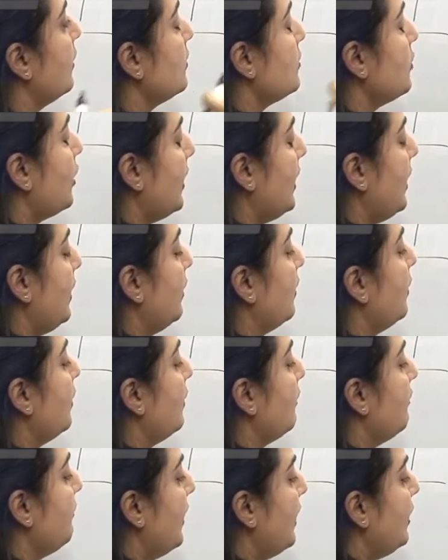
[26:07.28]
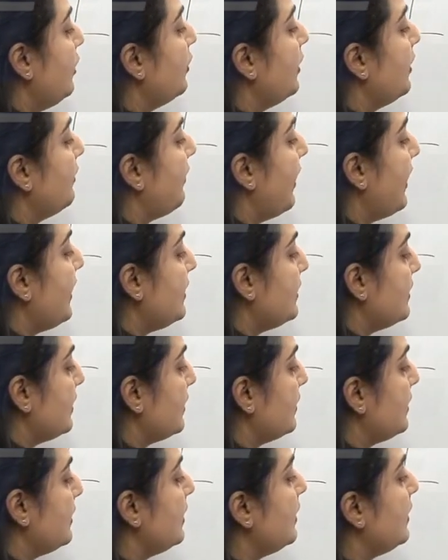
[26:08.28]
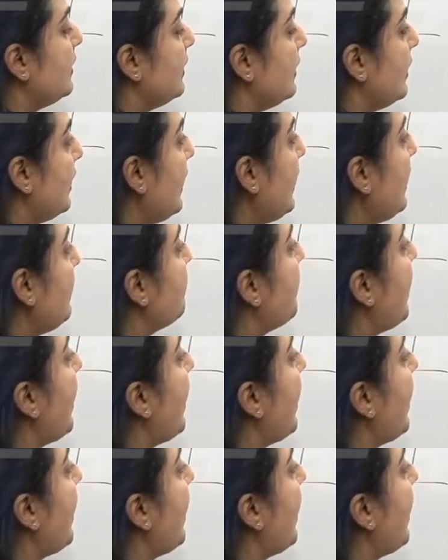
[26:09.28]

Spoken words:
when you divide 63